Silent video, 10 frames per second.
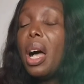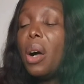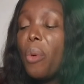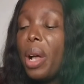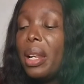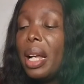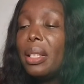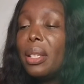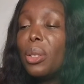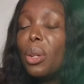And when
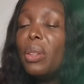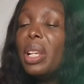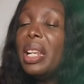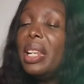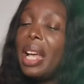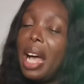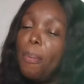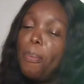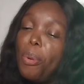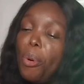that is done, they
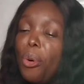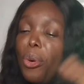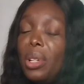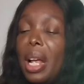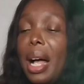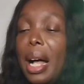are pulled